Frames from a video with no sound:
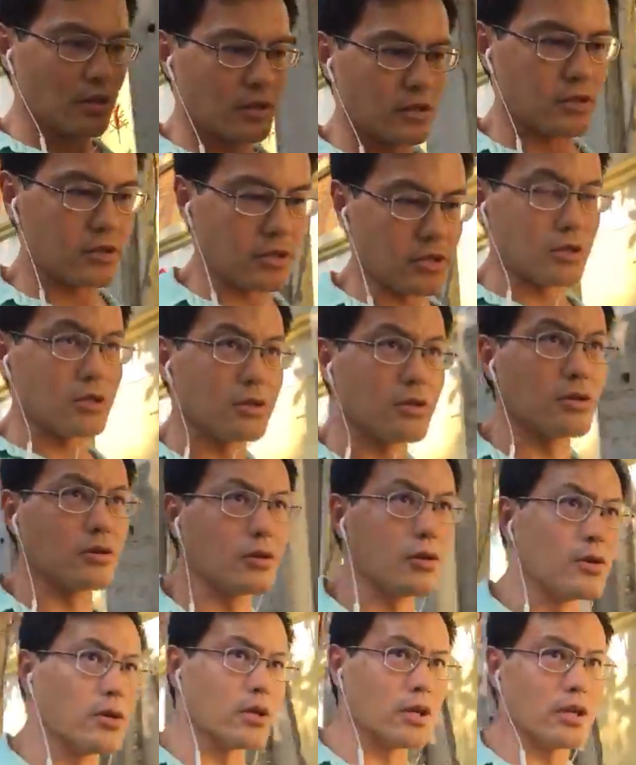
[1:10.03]

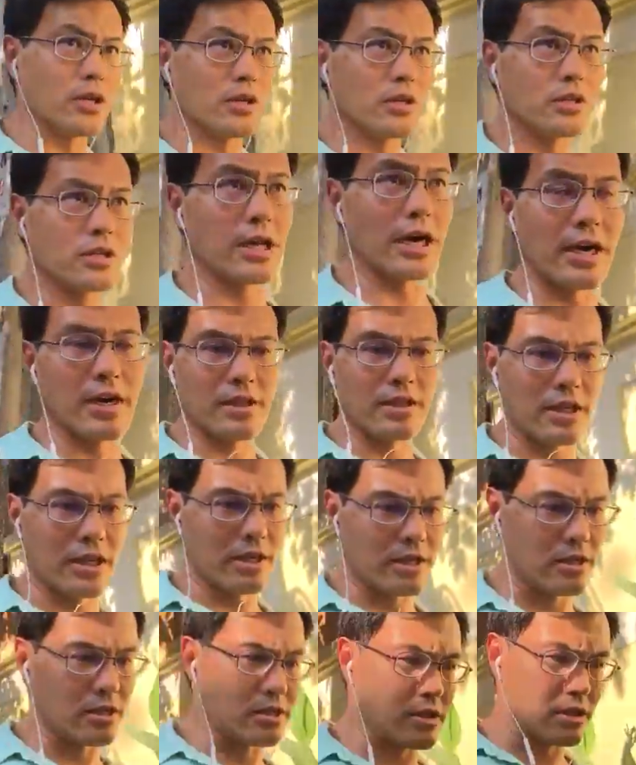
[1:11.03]
So here in
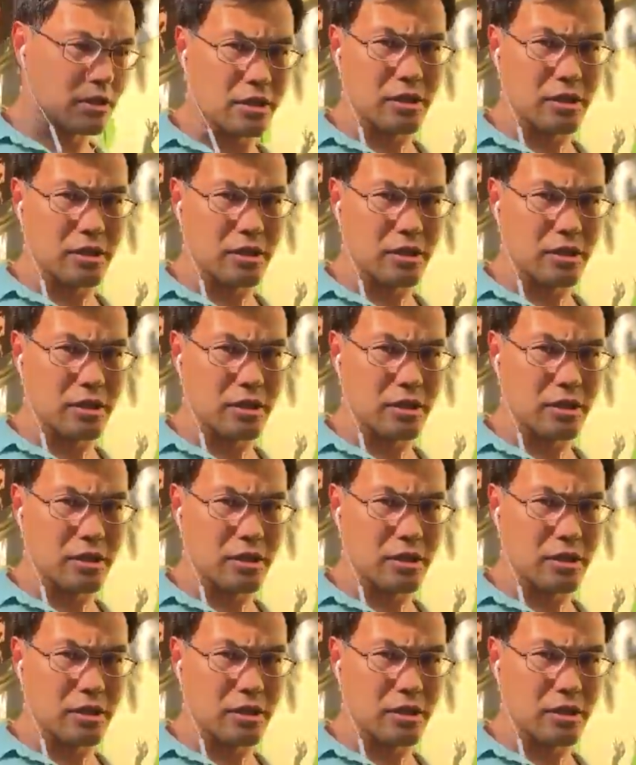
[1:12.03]
Thailand,